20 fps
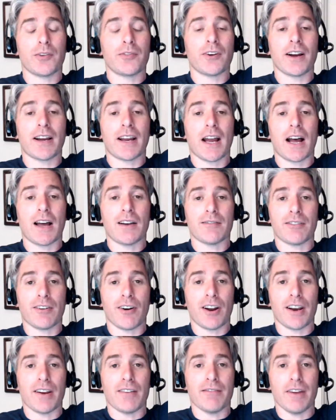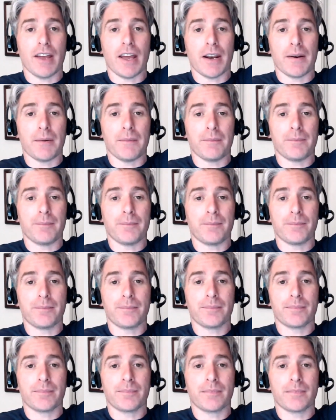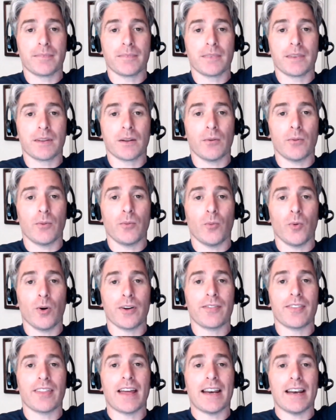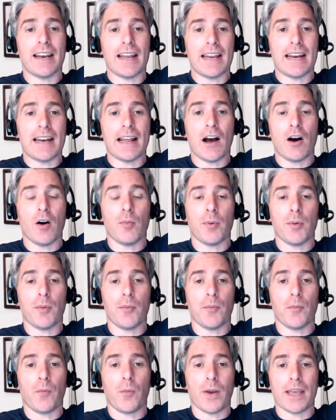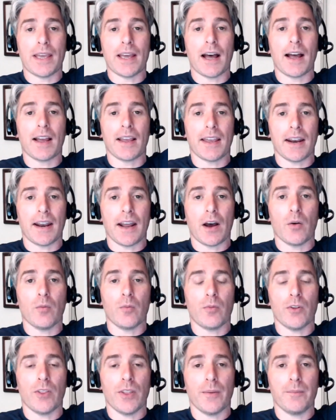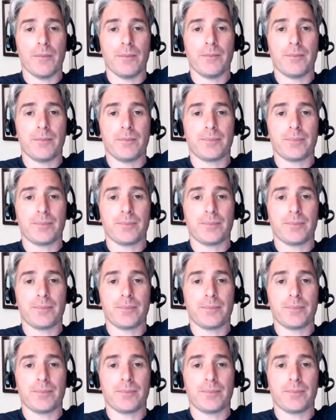What if I can't find a vet? What if they need help and we can't get help for them?